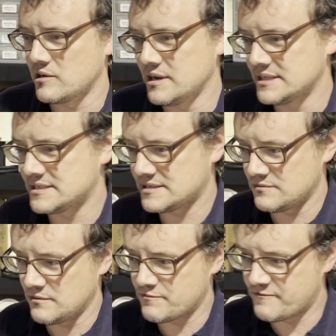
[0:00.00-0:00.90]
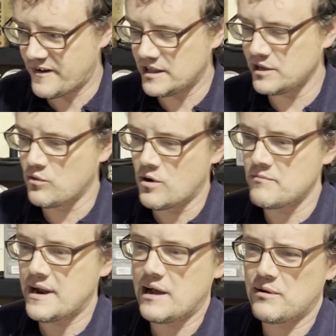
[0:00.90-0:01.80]
It's fairly warm
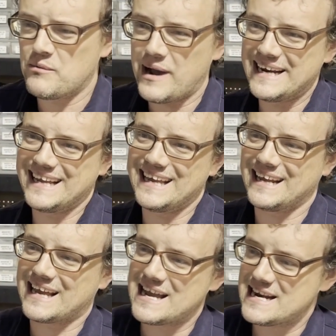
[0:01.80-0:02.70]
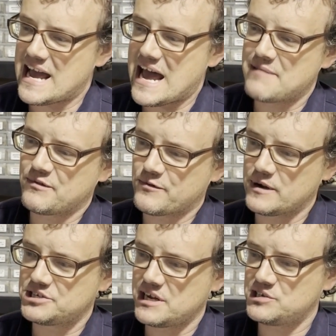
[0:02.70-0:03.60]
now. I wanted to get it kind of hot before I
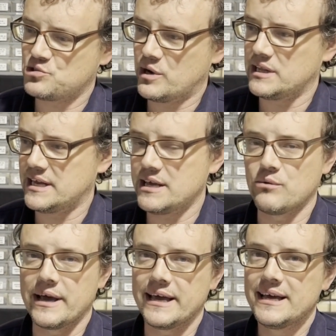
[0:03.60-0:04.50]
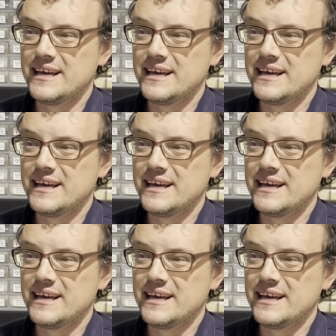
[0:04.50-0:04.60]
change the oil anyway.